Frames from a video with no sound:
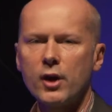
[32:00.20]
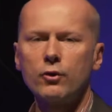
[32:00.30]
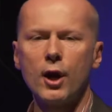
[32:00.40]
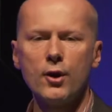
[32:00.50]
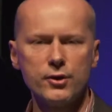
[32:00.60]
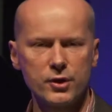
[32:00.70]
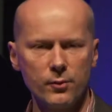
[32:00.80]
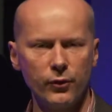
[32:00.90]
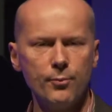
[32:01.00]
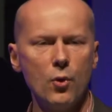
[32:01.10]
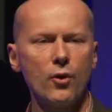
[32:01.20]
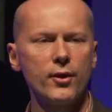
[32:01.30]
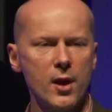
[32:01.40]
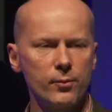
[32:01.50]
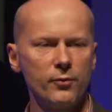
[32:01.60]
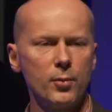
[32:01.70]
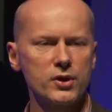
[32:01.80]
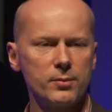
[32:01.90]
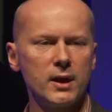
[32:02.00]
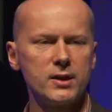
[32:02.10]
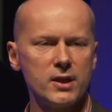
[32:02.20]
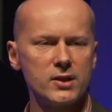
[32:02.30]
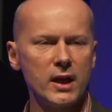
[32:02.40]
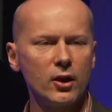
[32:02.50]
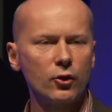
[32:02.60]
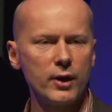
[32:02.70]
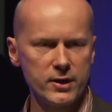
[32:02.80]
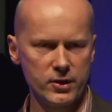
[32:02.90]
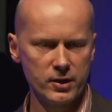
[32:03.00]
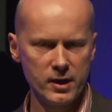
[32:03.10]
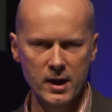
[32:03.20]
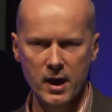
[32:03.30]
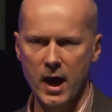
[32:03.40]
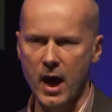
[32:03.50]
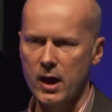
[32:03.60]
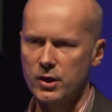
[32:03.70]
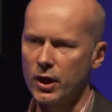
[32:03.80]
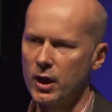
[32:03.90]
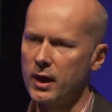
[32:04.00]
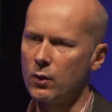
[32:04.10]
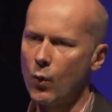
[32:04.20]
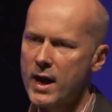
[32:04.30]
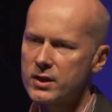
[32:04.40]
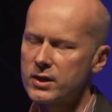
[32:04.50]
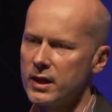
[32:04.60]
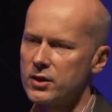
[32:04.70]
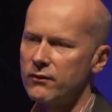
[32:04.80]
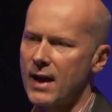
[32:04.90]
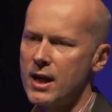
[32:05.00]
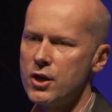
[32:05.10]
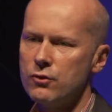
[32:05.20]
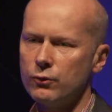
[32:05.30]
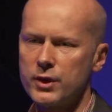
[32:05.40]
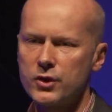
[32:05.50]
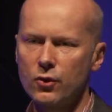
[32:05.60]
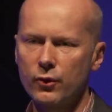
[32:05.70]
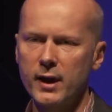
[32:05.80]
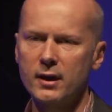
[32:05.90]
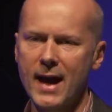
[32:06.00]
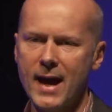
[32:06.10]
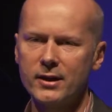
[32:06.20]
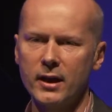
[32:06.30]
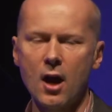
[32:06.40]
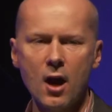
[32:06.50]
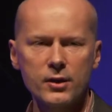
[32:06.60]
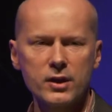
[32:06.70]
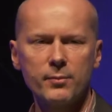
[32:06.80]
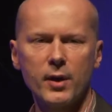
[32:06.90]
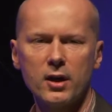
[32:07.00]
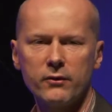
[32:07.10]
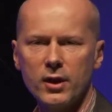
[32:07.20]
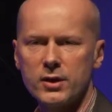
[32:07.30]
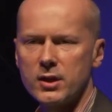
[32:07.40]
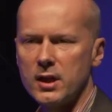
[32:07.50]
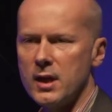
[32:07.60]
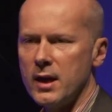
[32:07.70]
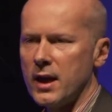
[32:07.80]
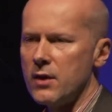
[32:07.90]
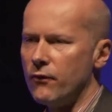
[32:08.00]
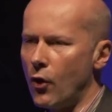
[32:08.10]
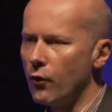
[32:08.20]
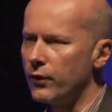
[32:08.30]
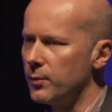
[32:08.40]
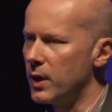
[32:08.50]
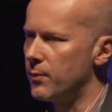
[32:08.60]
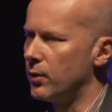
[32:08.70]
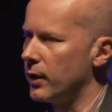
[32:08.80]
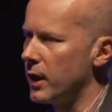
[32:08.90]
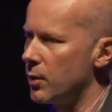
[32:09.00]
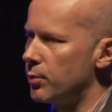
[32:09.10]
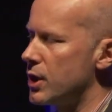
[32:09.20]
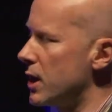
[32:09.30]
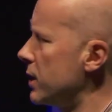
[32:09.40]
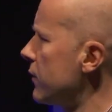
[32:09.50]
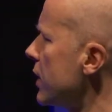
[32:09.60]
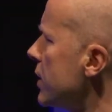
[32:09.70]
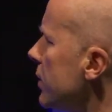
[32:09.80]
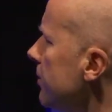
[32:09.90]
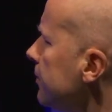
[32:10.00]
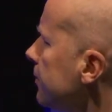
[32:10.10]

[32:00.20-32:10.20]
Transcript: it grows, the more the number of possibilities increase. Uh, turning waste into value, restoring land, enhancing biodiversity, involving people in a productive system.